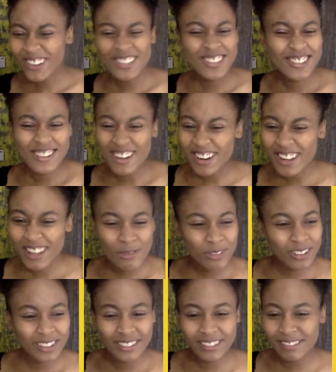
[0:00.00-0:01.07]
or not
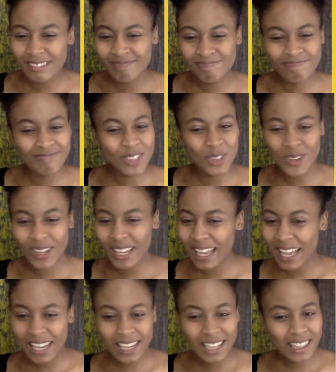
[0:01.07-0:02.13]
even
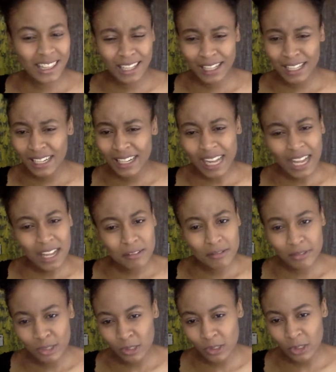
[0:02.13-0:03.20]
doing anything in
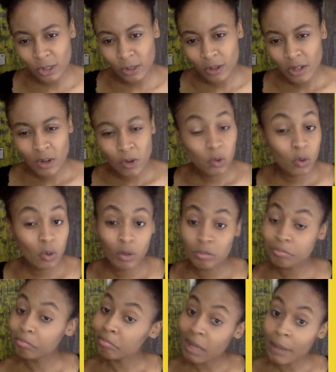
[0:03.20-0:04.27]
life, you know,
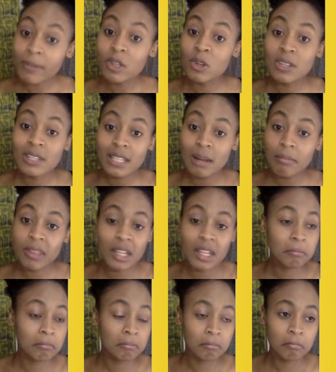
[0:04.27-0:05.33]
or maybe doing
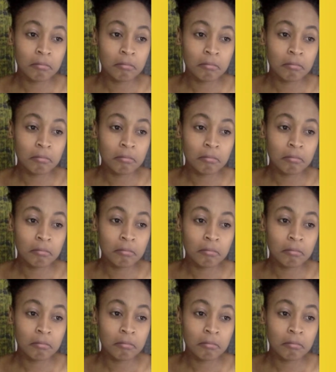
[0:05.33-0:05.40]
something.